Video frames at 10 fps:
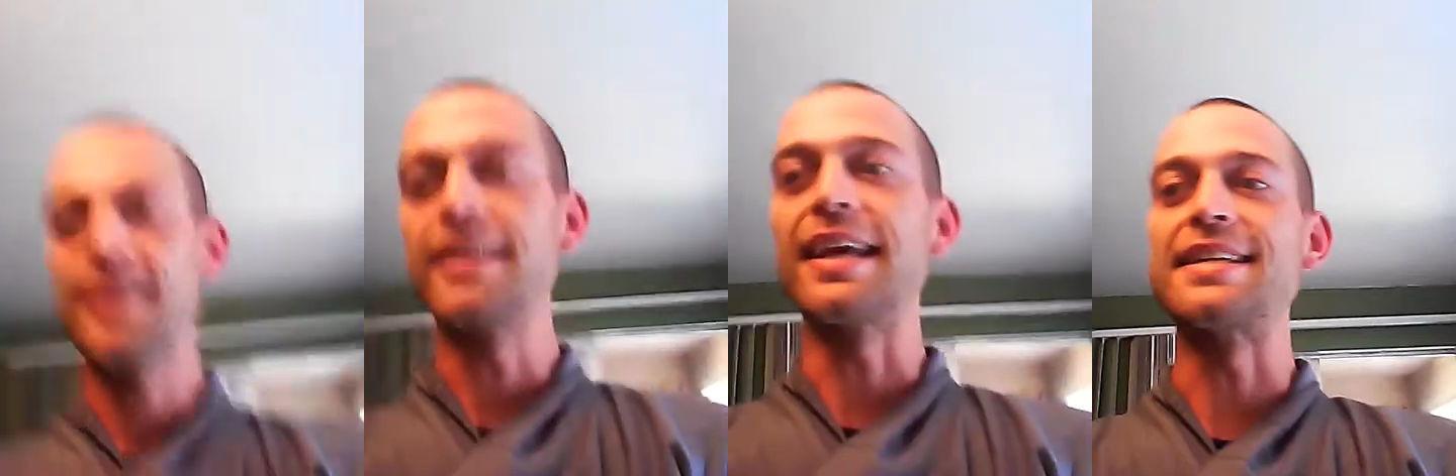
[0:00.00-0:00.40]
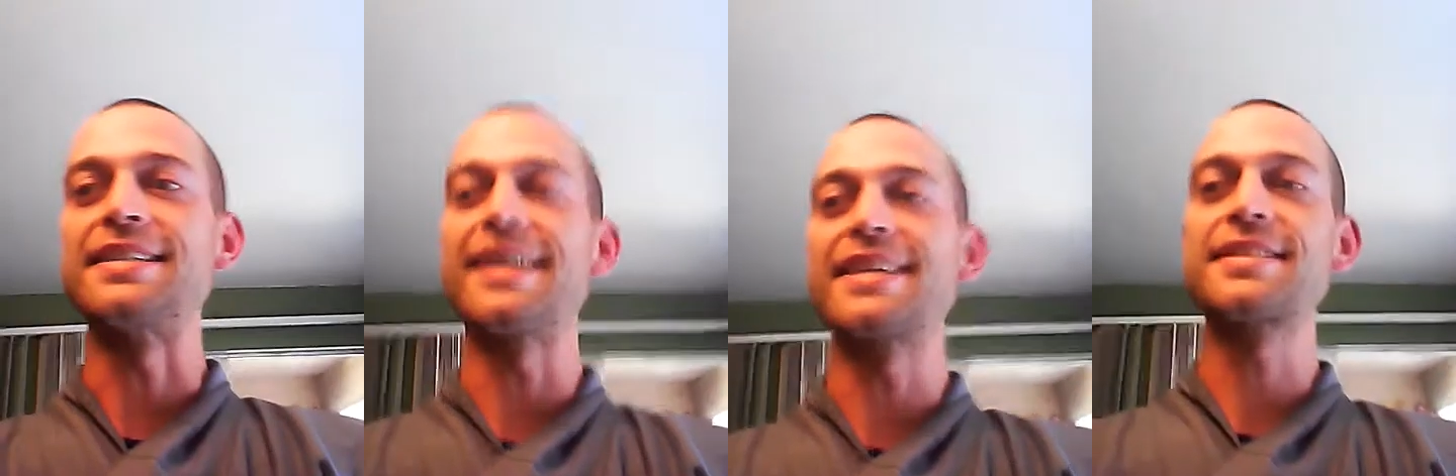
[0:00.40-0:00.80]
yet
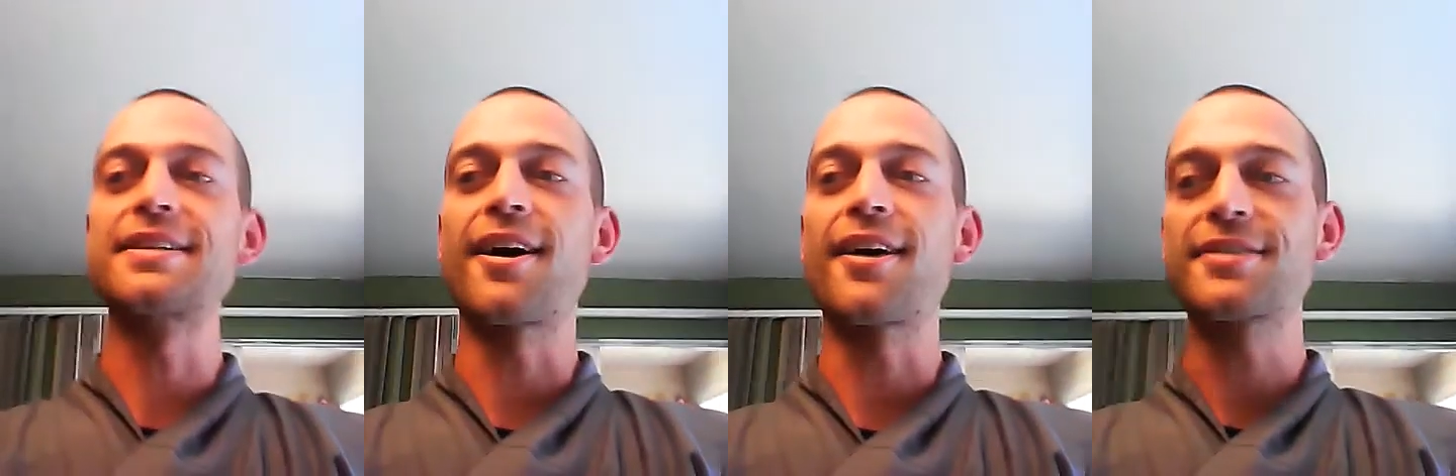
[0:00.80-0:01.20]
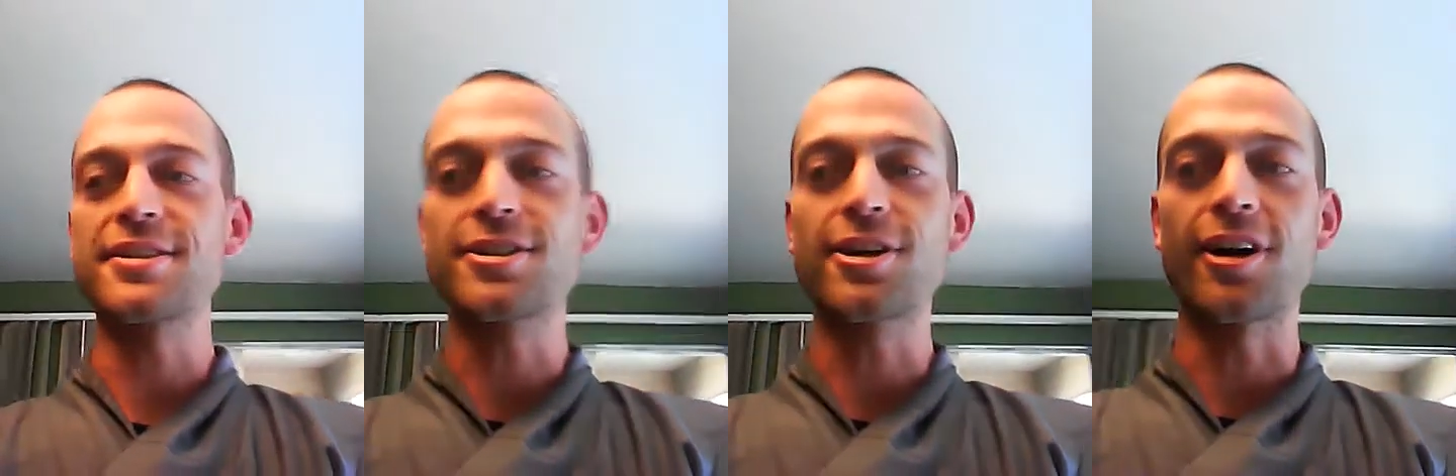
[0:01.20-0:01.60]
does not
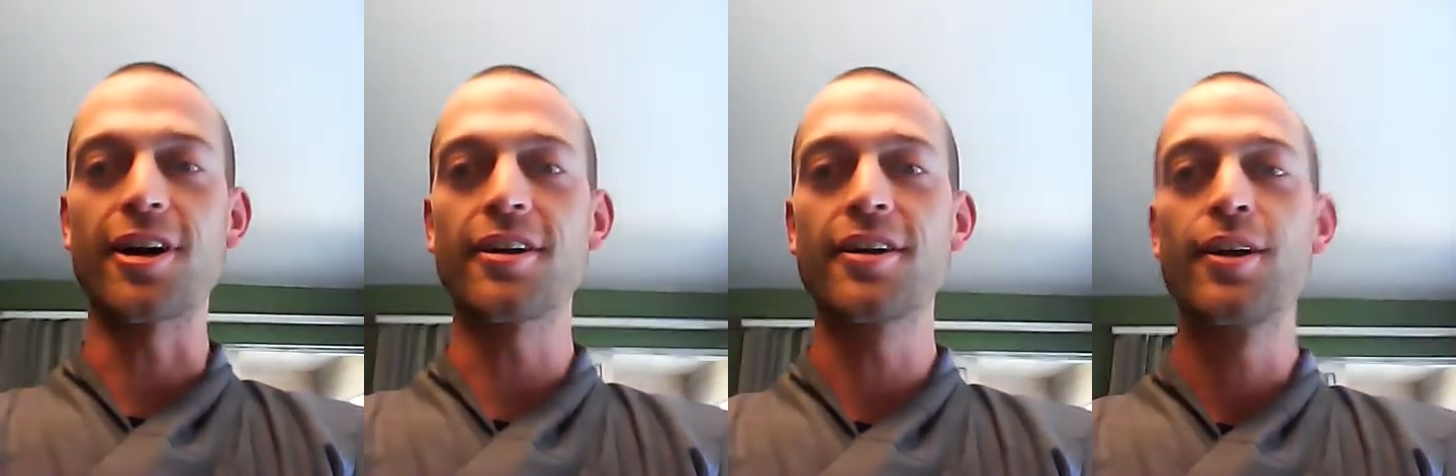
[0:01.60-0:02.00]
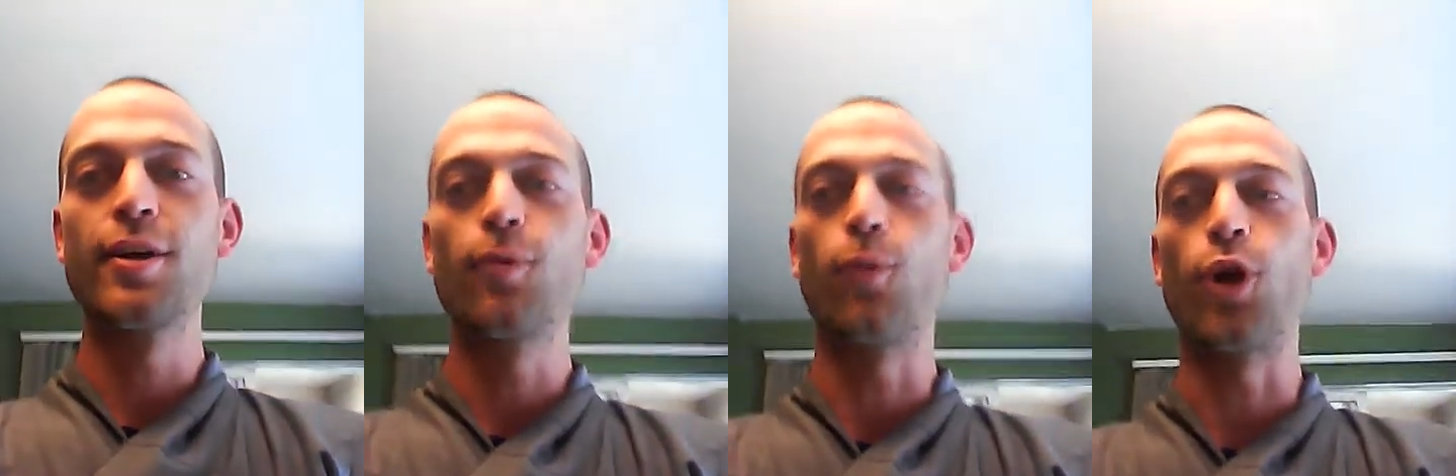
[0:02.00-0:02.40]
discard
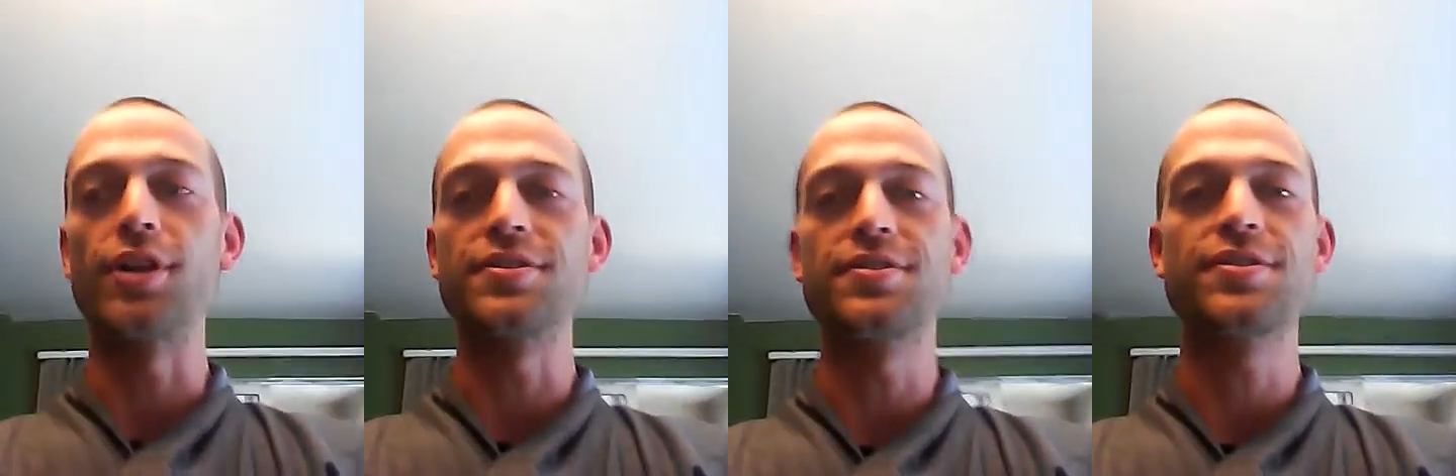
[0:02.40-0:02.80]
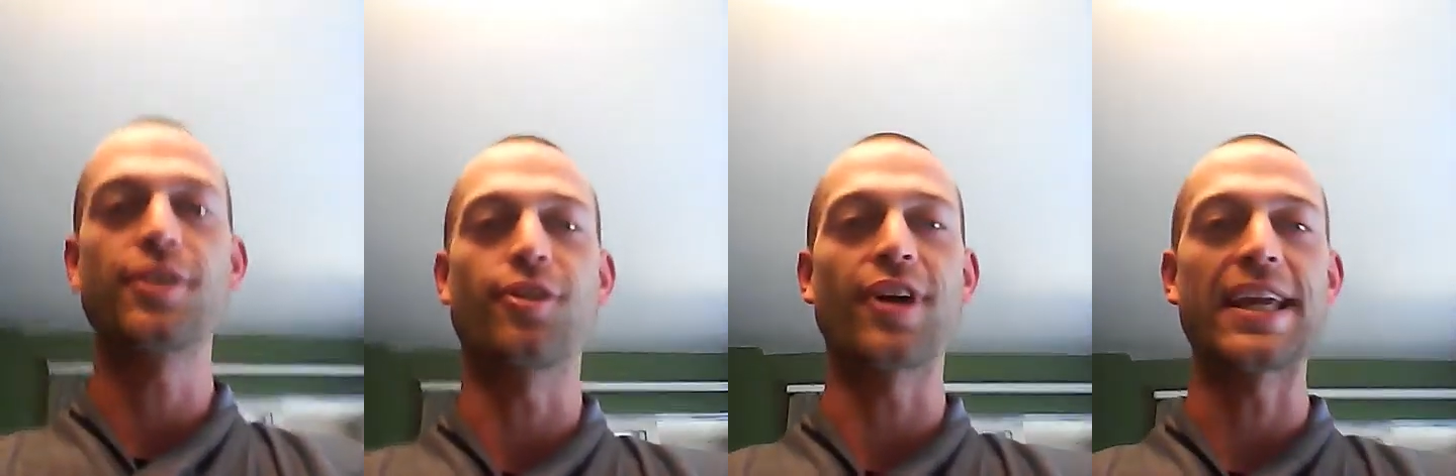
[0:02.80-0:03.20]
one's
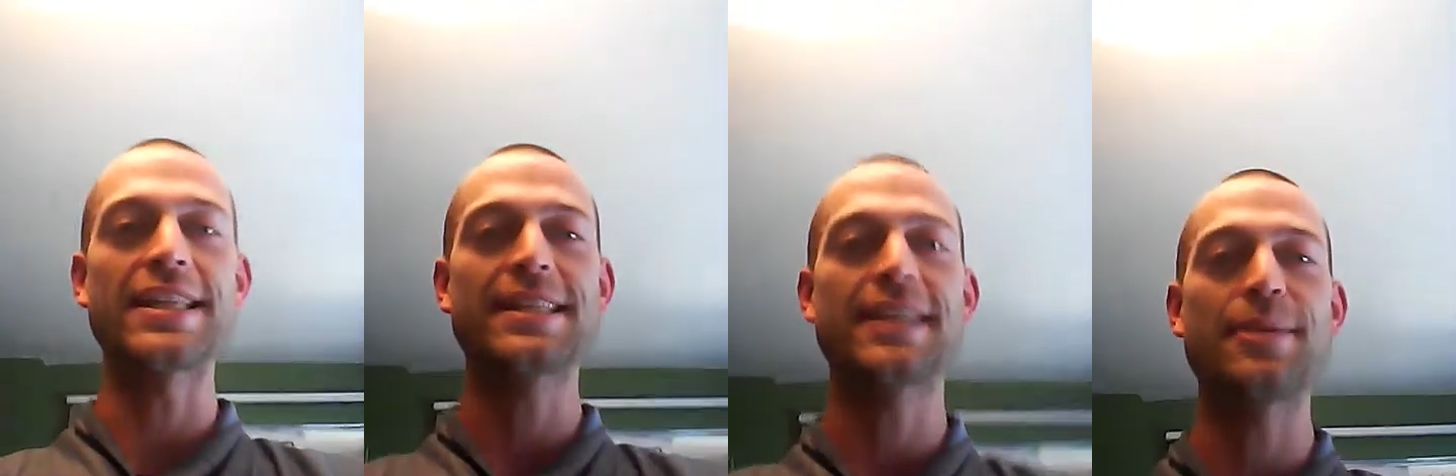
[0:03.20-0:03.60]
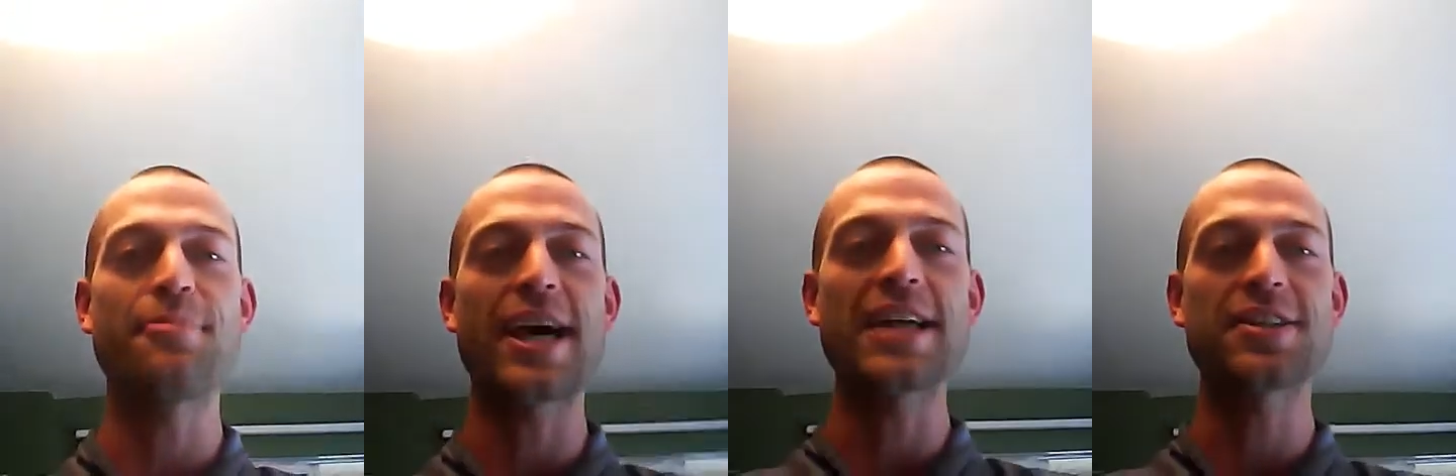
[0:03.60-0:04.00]
great
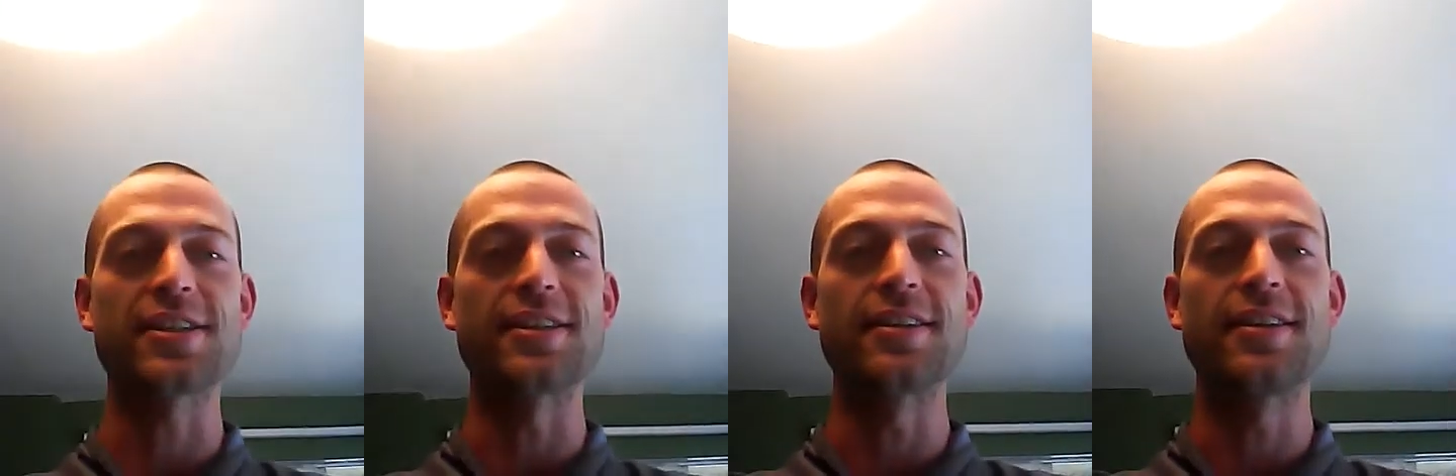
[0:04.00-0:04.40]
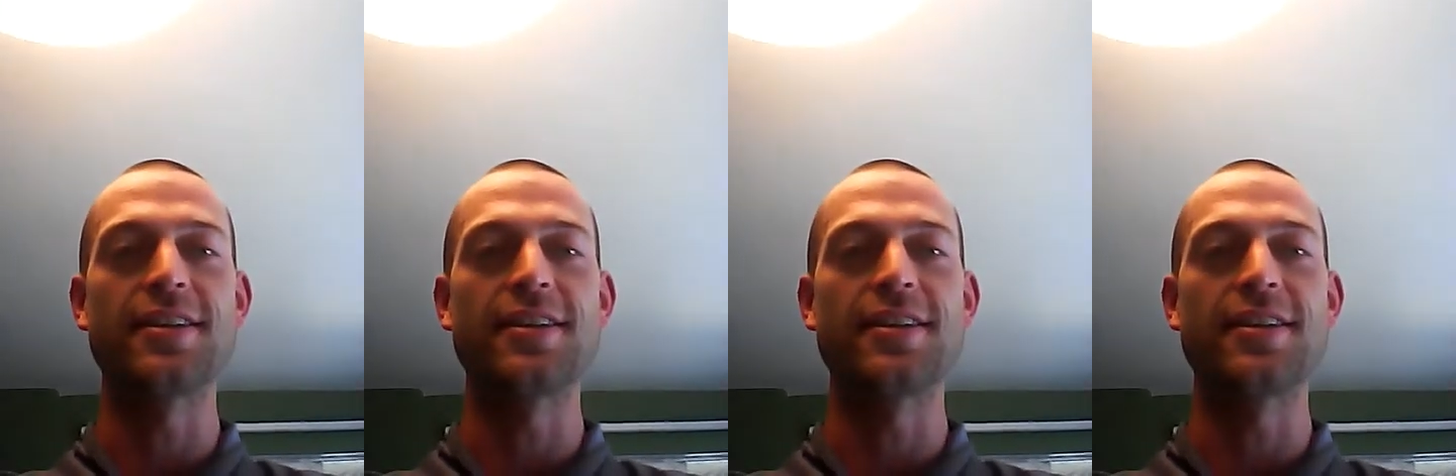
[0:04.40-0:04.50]
compassion.